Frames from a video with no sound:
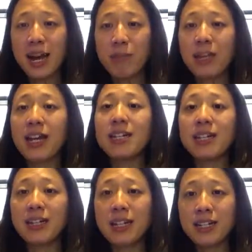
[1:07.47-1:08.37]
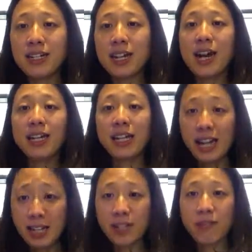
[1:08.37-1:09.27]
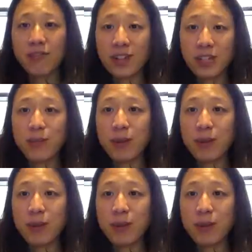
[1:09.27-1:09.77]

but the idea is I like to invest